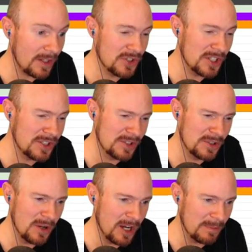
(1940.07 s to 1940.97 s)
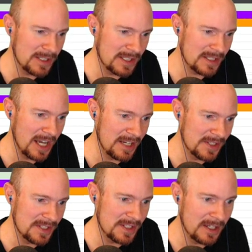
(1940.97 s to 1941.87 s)
Just the two augments is kind of
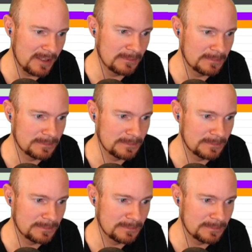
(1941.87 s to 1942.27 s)
insane.